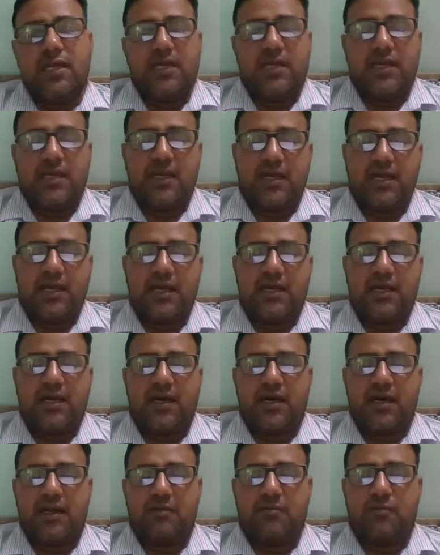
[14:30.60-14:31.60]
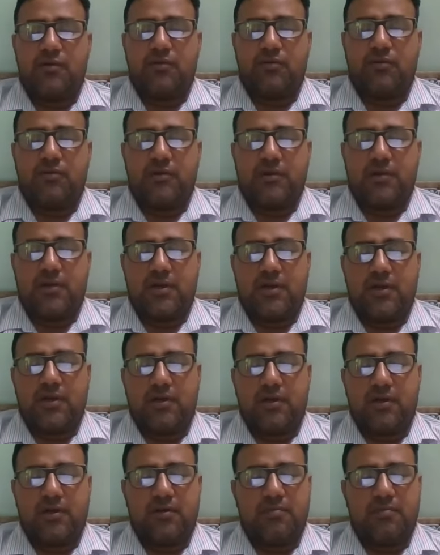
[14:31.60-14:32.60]
spearhead are removed
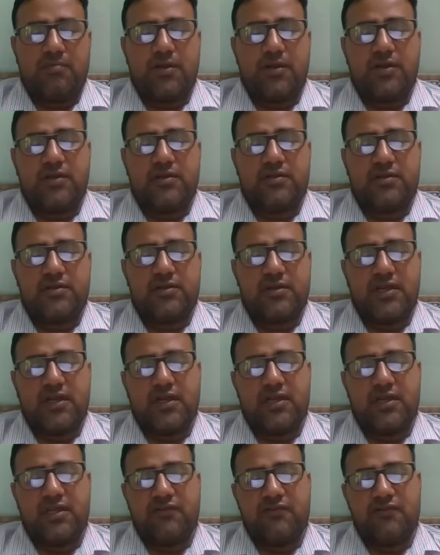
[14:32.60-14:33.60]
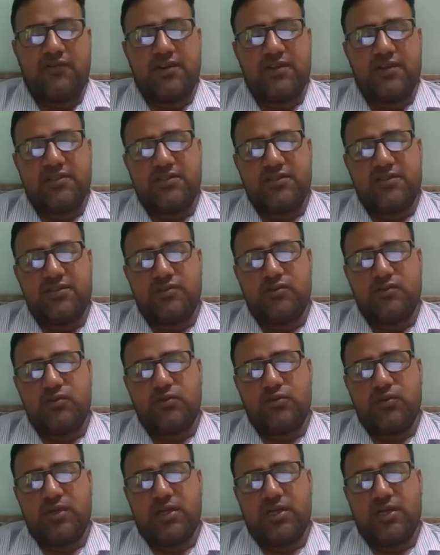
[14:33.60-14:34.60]
and burnt and the fields
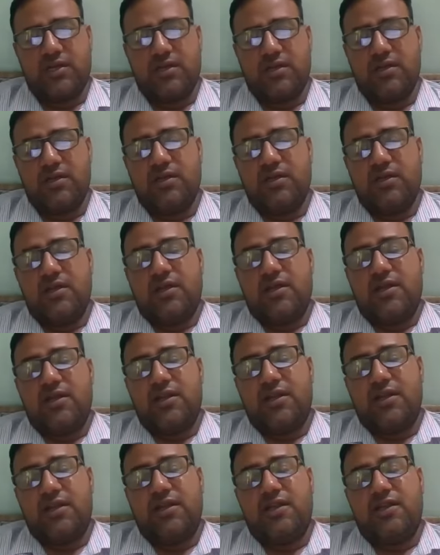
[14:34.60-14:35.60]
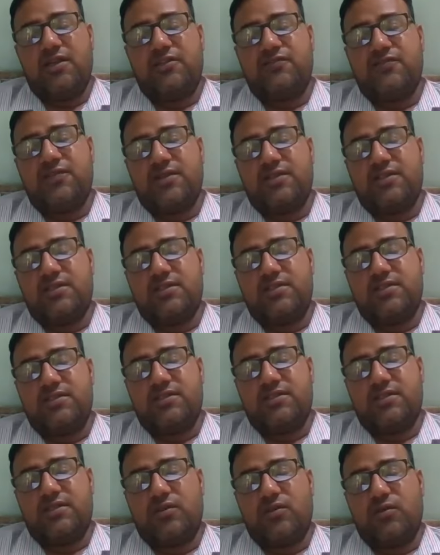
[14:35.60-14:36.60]
show and re-instructions
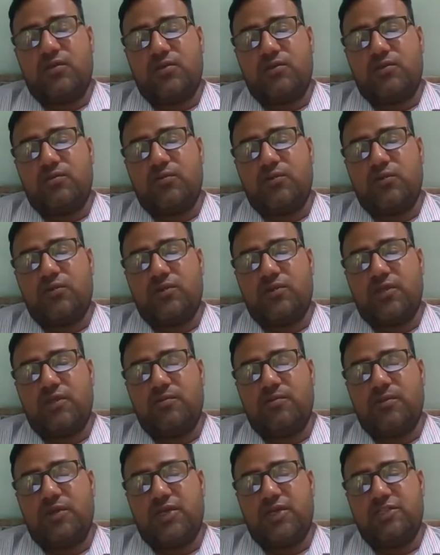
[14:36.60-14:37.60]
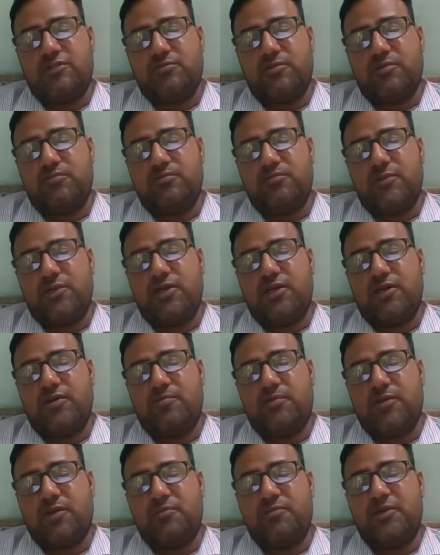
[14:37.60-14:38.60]
not more than maximum
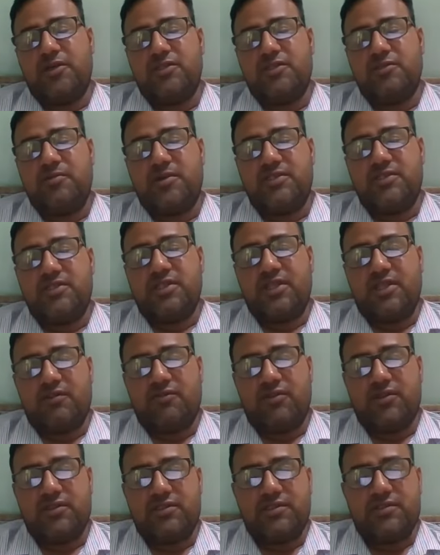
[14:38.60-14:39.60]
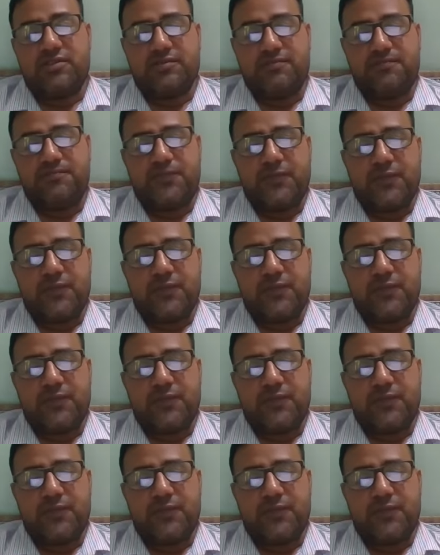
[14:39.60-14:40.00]
permissible levels.